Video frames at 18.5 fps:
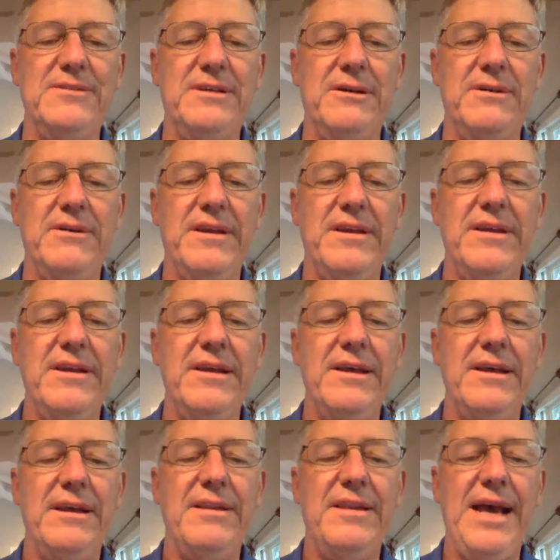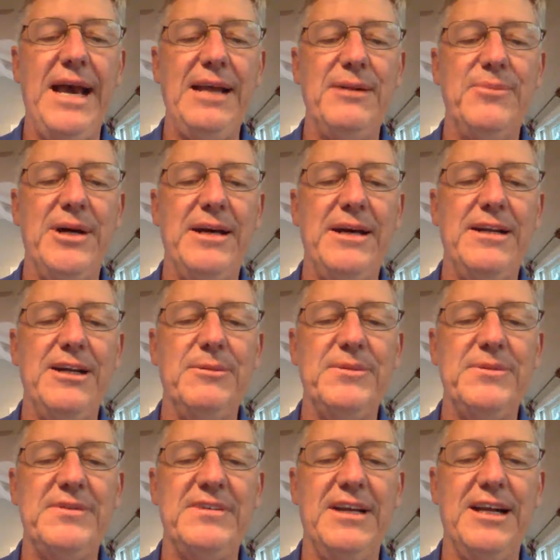So that might
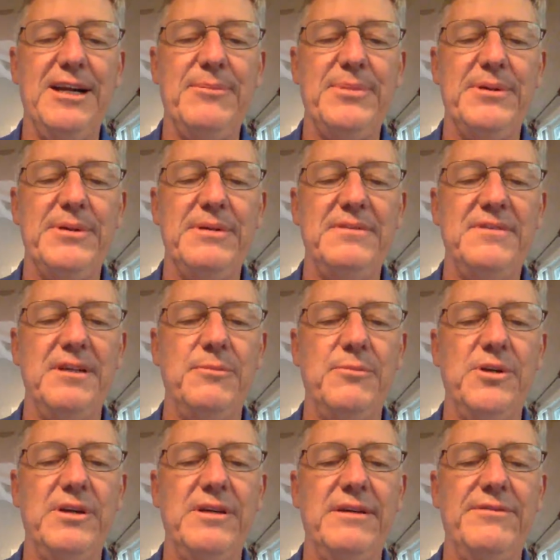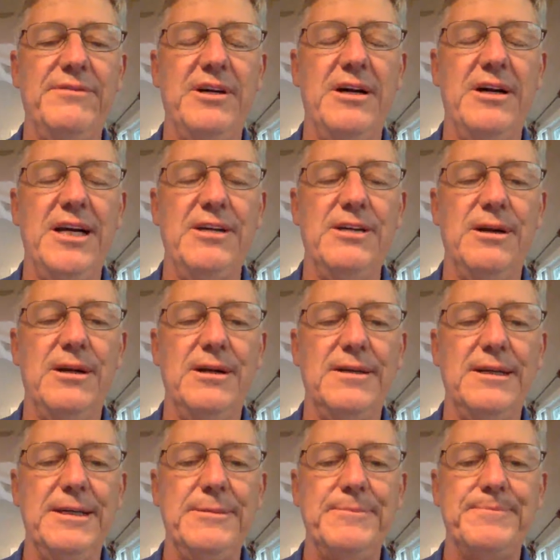help set up somewhat of a
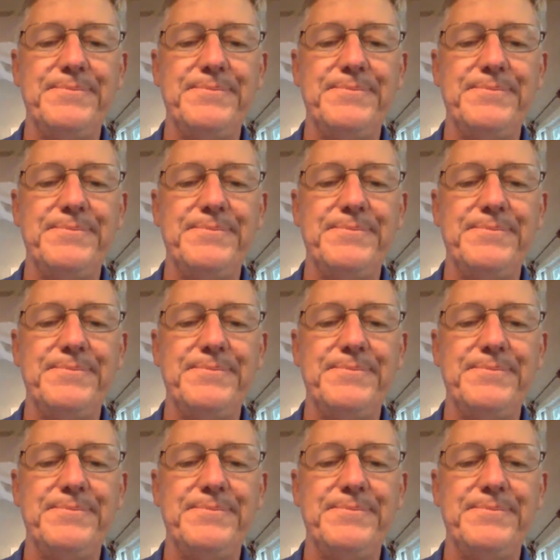hierarchy.